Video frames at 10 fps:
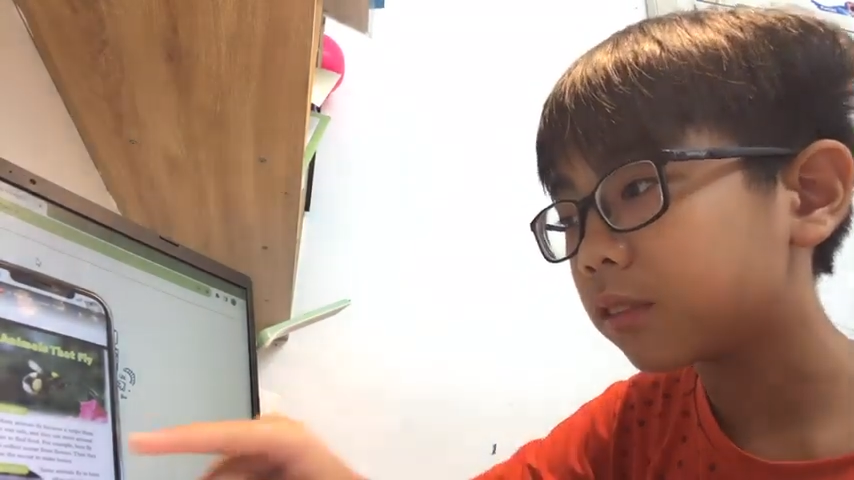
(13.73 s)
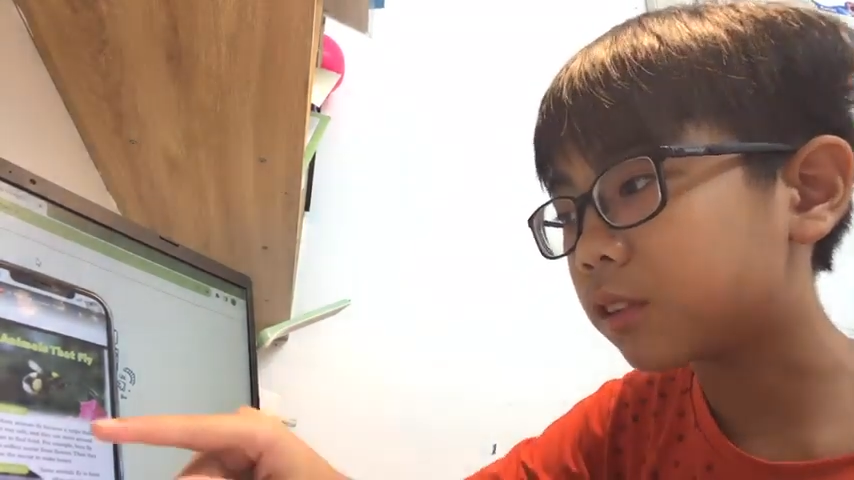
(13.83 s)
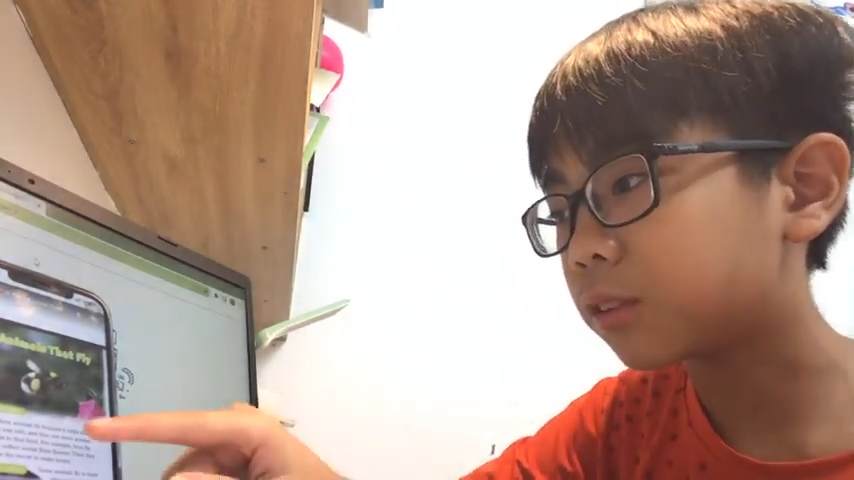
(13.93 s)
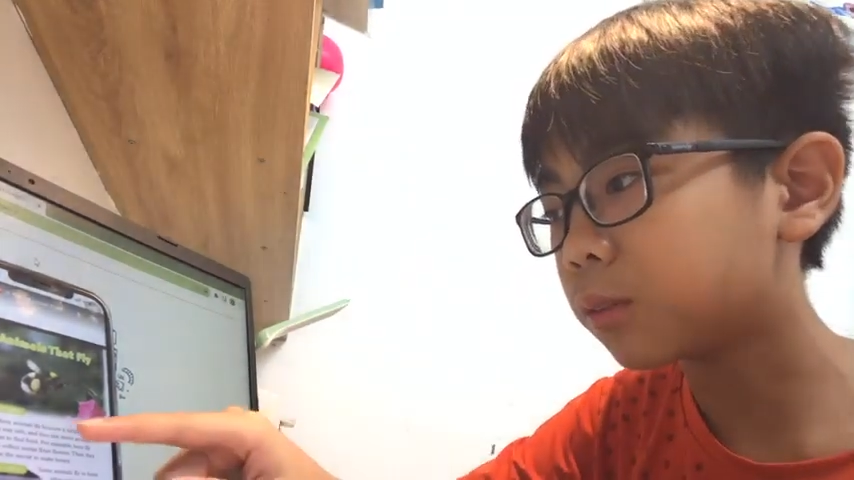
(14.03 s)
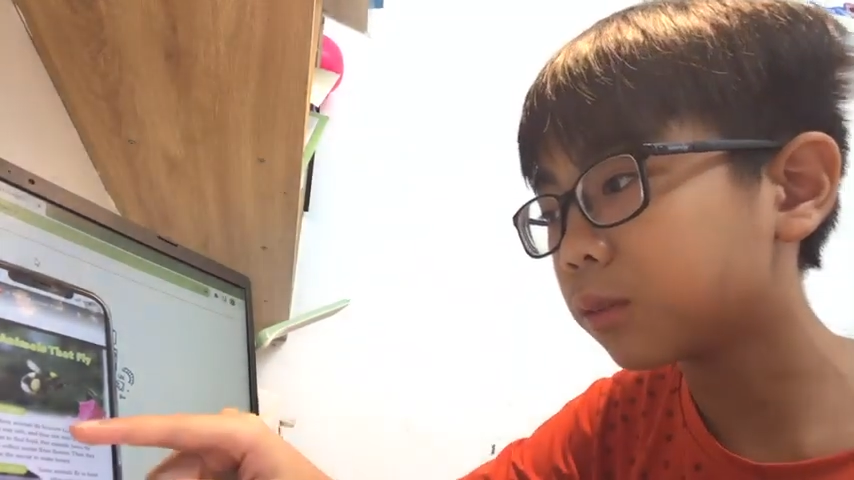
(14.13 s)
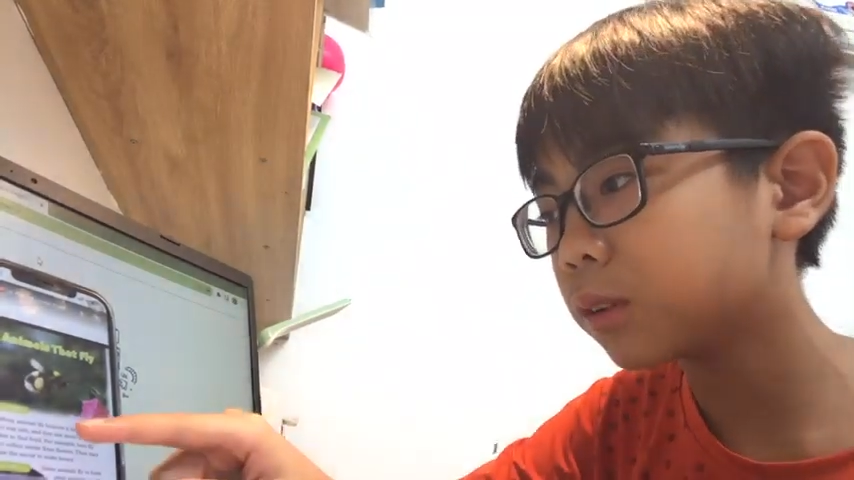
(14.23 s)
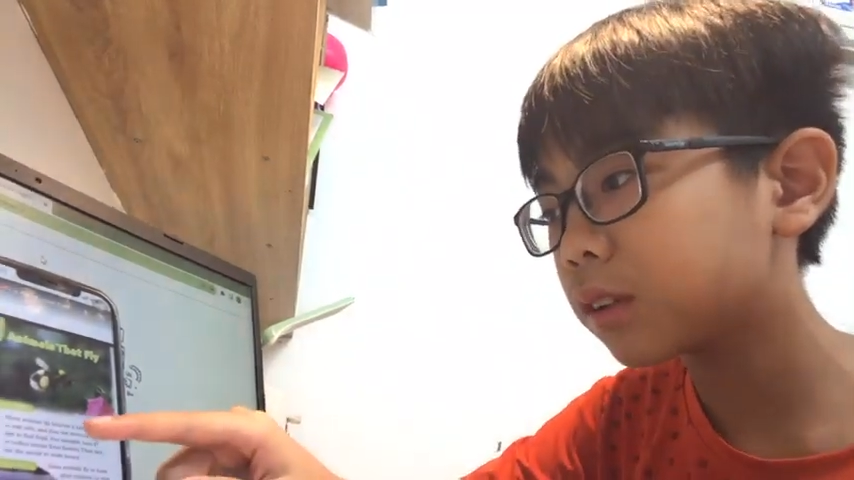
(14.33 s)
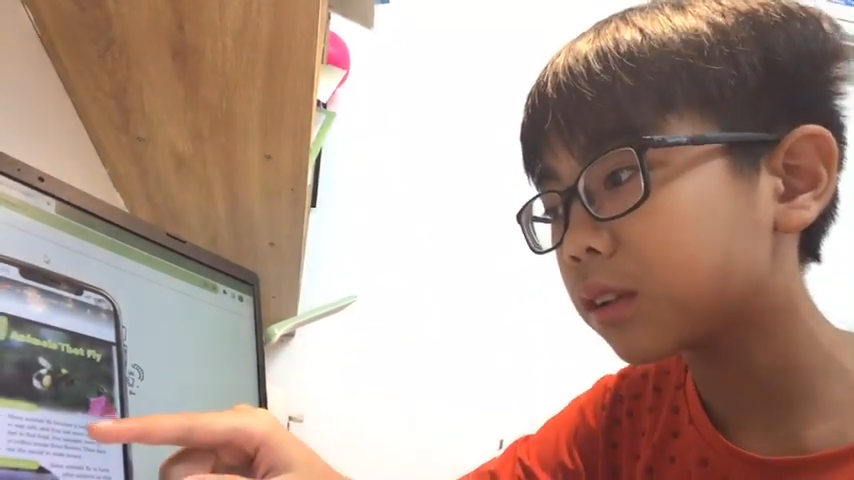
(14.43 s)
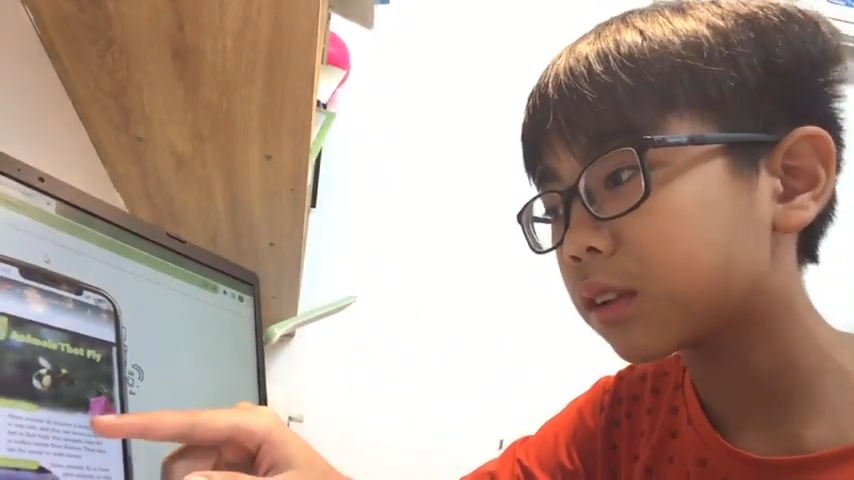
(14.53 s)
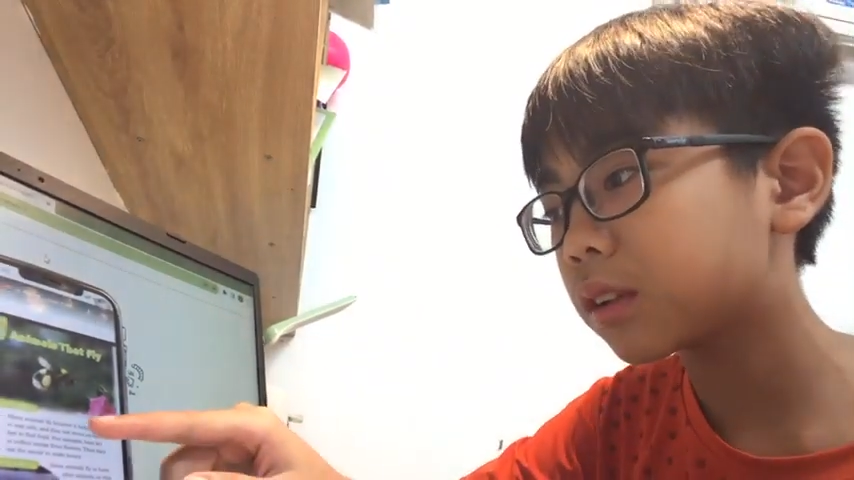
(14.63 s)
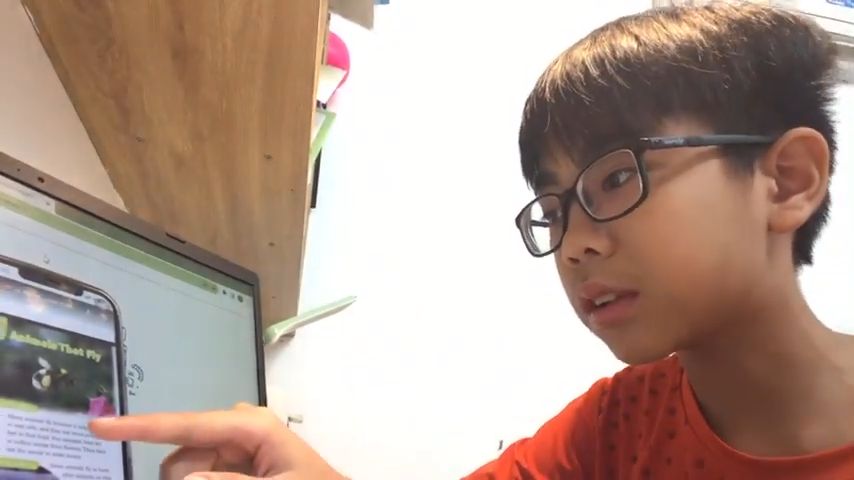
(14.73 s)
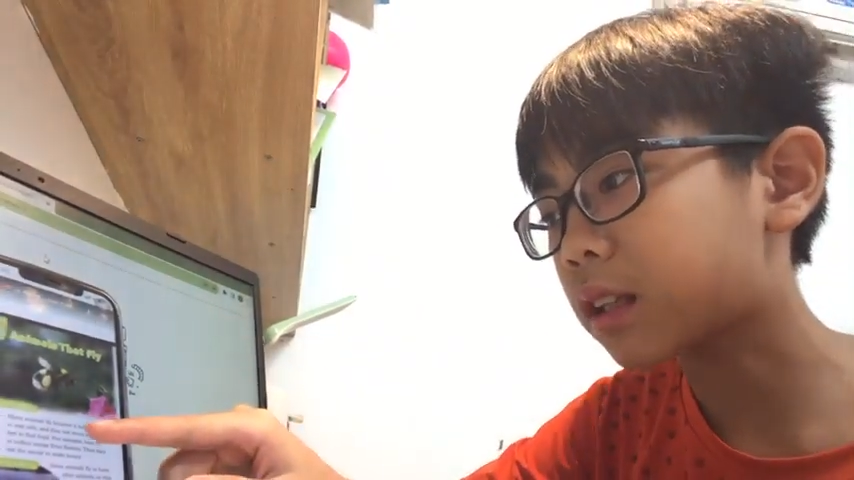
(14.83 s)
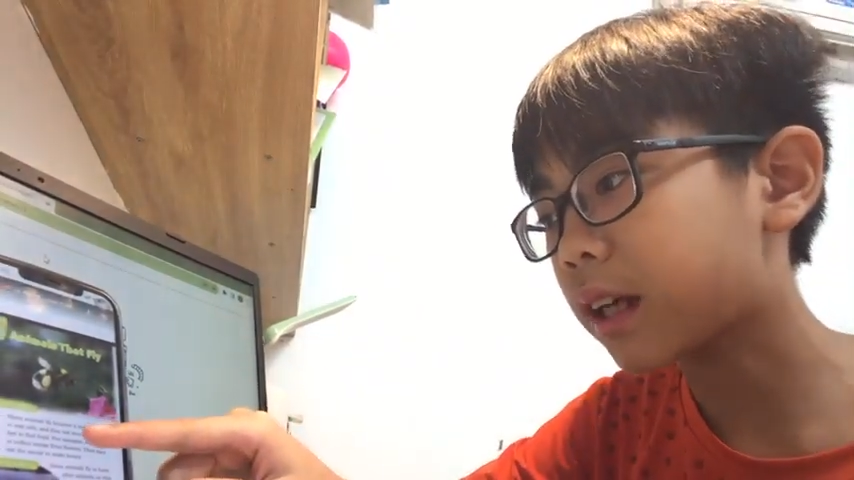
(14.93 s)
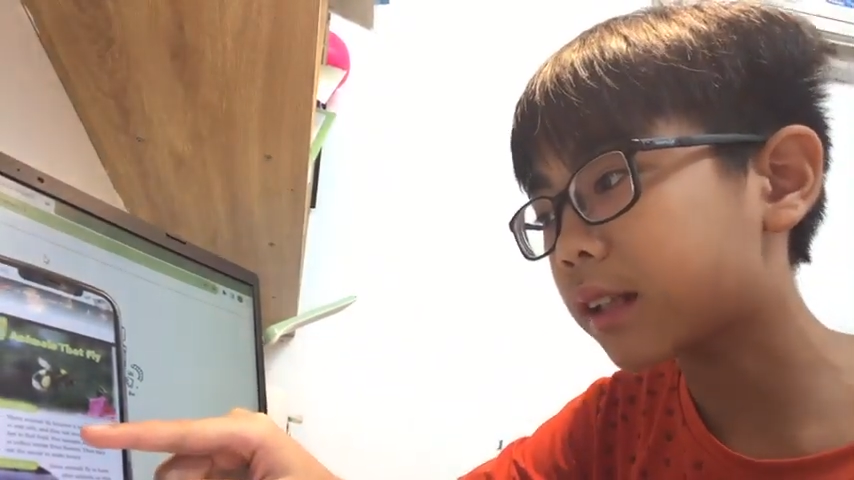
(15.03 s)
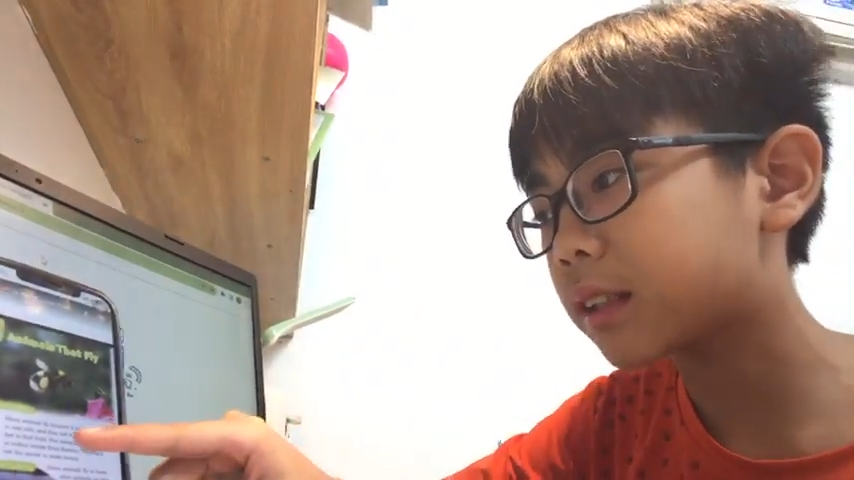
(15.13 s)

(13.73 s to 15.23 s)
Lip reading: to stay